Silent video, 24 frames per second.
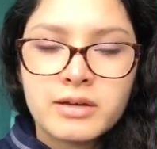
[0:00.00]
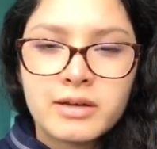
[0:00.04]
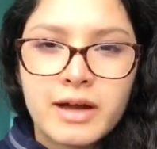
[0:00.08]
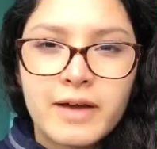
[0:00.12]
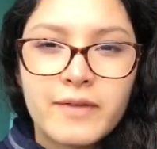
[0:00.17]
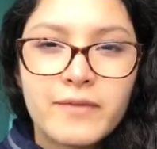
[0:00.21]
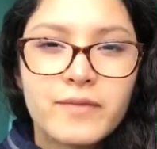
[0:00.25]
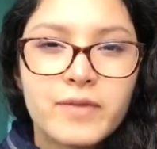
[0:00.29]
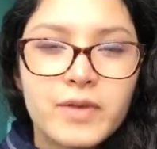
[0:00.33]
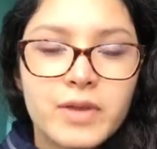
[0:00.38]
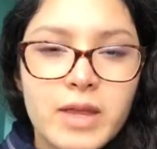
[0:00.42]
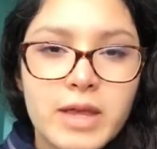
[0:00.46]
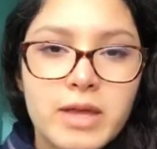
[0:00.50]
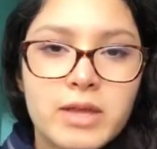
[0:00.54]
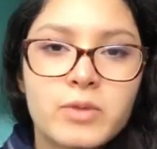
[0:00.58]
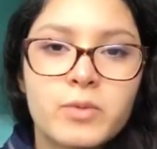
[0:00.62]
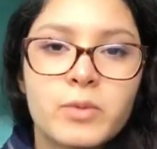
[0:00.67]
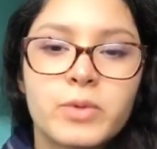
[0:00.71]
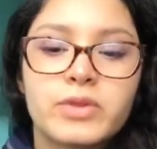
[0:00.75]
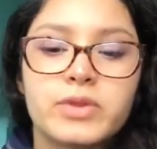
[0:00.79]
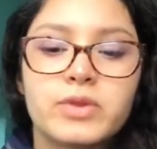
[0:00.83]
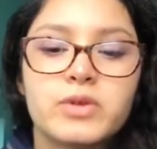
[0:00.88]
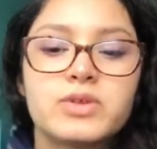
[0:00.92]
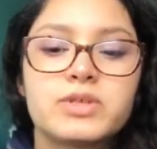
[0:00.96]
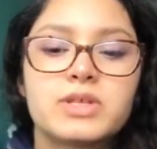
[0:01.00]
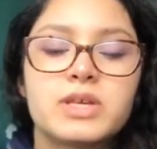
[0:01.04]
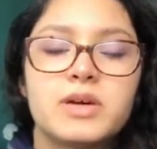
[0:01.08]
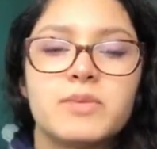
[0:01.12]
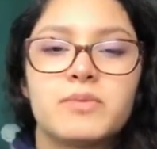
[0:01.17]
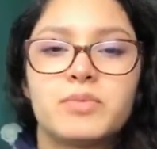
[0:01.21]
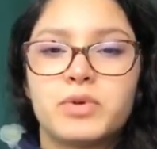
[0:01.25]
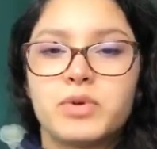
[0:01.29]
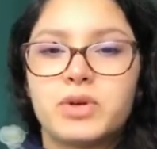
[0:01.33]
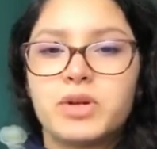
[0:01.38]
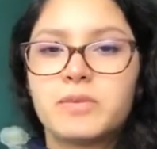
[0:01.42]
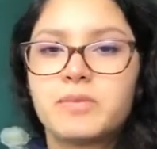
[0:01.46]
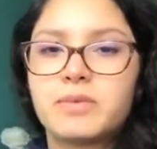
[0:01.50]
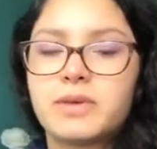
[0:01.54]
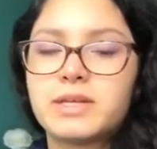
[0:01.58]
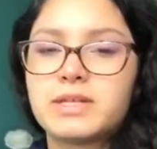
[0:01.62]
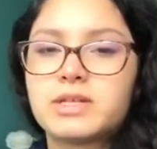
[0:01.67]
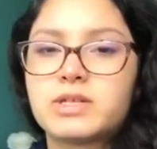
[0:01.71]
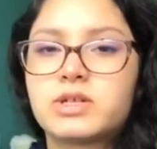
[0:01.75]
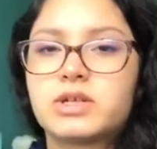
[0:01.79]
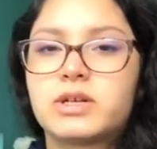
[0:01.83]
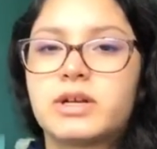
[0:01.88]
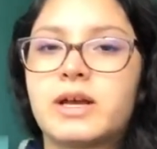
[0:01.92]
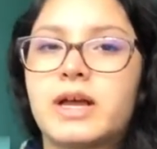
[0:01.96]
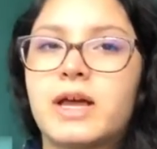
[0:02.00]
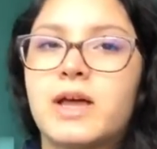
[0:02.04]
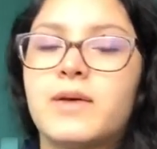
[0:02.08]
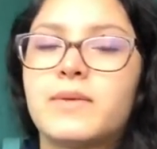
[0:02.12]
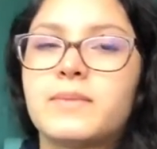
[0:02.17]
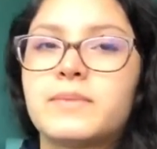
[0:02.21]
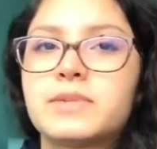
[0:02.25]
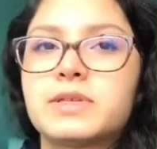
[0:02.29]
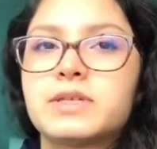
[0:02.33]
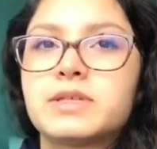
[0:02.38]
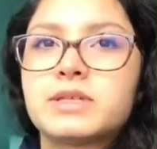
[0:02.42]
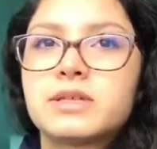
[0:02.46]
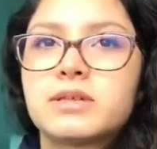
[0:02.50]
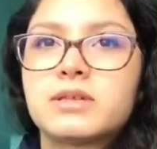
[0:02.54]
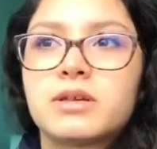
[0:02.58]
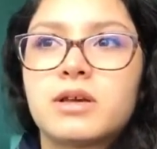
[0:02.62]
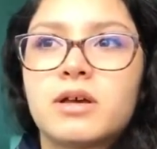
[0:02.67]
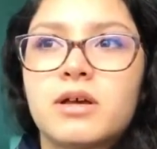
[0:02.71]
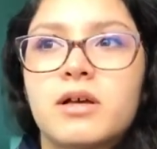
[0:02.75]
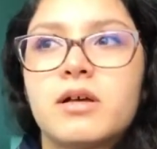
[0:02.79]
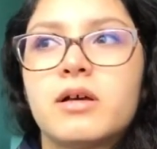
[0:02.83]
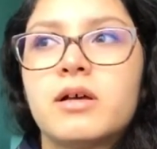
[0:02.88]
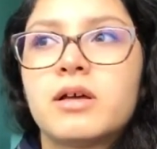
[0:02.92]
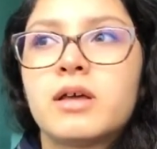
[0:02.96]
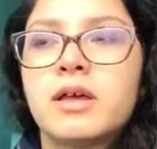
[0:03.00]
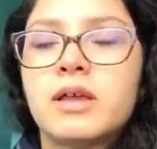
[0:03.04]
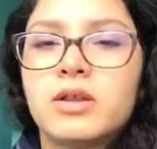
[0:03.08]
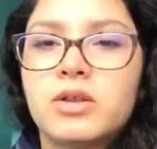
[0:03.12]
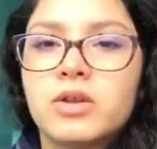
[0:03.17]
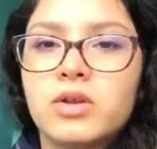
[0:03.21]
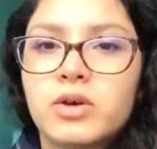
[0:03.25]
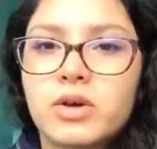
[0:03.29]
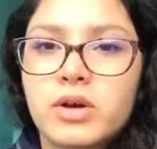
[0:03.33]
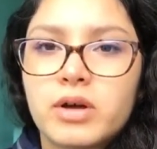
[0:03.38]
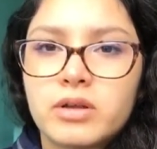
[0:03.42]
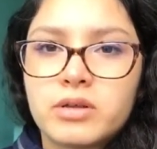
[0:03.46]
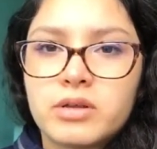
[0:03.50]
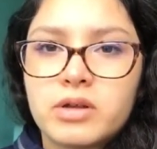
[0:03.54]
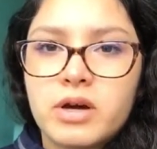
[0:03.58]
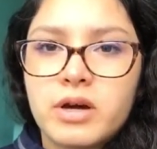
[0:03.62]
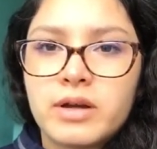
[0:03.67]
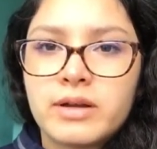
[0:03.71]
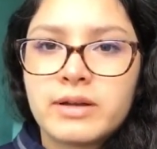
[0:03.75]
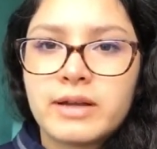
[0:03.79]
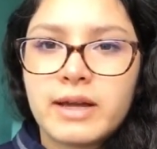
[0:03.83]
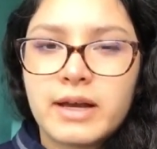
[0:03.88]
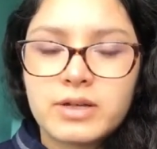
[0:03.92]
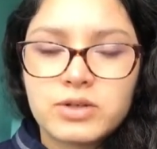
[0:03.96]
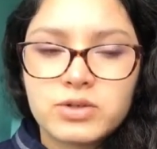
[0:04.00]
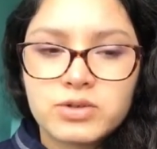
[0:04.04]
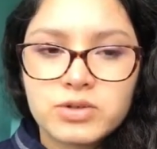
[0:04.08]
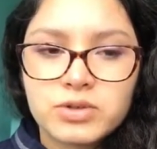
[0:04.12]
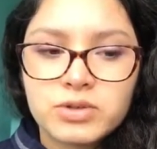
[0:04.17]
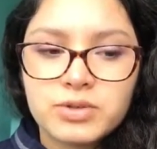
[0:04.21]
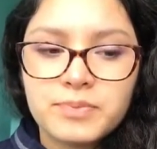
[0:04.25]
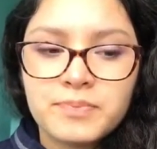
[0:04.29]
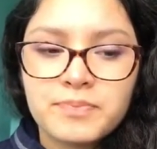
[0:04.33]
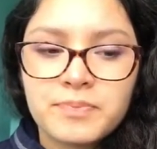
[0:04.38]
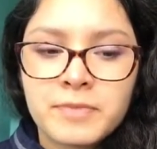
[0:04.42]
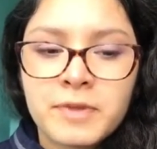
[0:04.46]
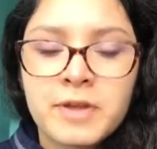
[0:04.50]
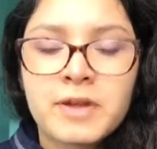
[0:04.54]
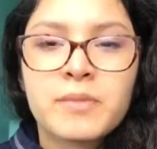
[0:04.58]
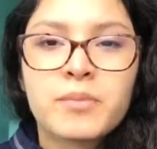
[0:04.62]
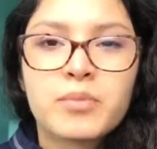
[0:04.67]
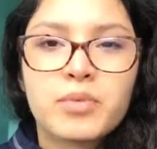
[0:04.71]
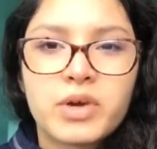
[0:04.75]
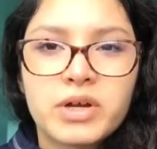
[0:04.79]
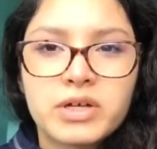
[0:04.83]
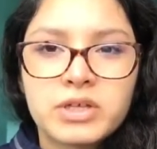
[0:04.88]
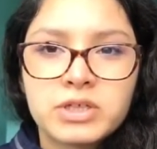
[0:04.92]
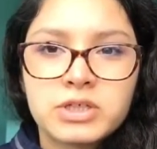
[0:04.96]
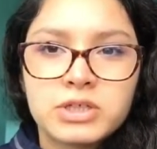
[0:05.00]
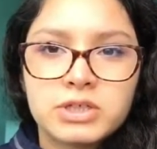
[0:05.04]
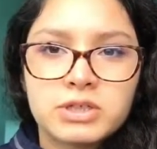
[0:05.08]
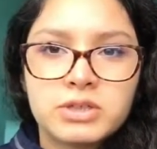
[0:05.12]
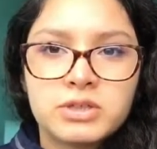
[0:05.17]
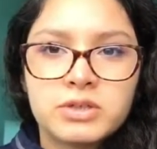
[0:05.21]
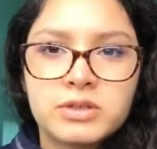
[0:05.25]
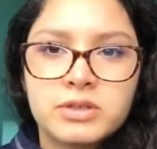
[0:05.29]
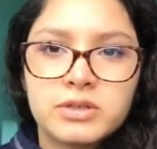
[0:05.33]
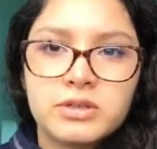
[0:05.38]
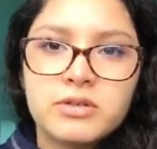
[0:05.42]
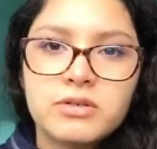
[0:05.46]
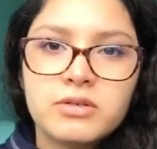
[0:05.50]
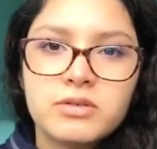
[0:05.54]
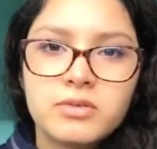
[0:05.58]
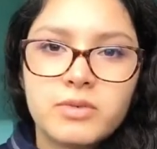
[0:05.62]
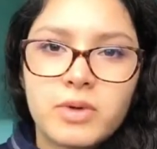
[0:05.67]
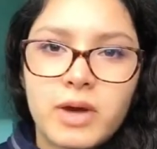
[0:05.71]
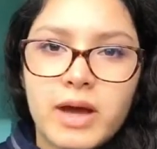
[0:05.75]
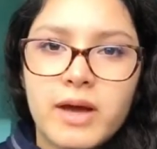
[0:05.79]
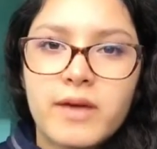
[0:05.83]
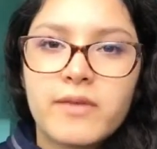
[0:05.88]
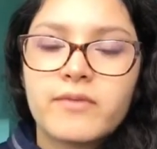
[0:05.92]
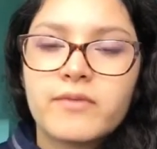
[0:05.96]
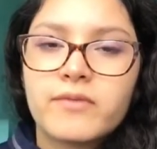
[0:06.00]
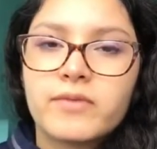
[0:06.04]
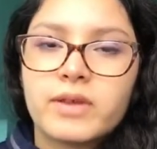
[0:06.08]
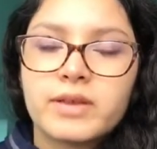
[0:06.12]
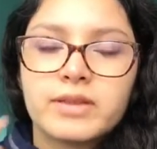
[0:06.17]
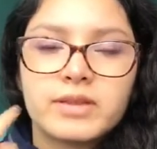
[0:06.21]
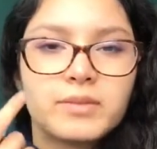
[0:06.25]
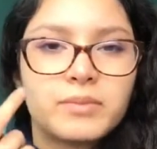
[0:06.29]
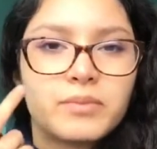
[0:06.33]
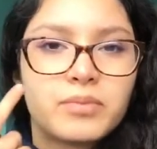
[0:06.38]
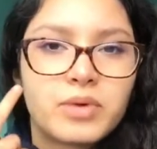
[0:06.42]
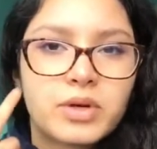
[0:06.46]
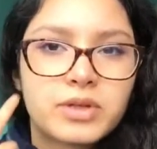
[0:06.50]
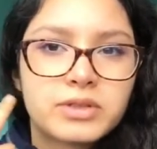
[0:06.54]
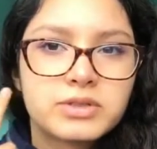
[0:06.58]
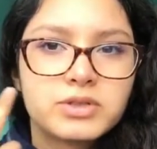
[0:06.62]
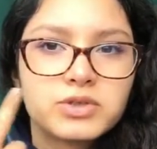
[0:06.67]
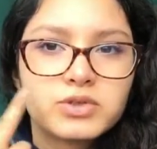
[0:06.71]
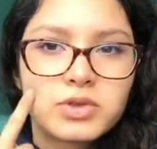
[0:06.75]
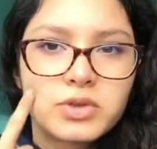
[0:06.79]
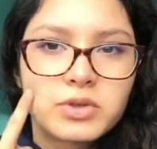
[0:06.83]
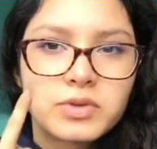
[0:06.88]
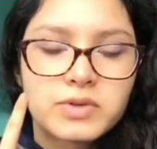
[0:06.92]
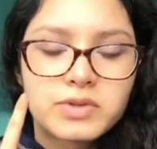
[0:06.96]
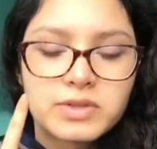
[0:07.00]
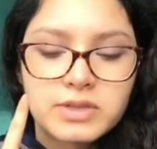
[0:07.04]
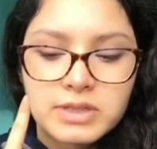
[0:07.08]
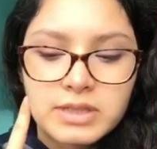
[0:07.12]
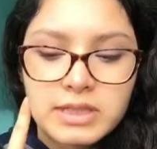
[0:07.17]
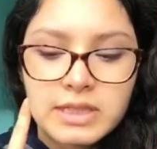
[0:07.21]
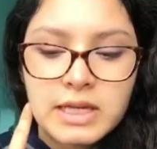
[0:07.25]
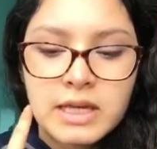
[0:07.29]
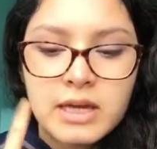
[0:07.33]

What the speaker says: I feel like with using a beauty blender, it helps it look a lot natural than a brush. You have like the brush strokes.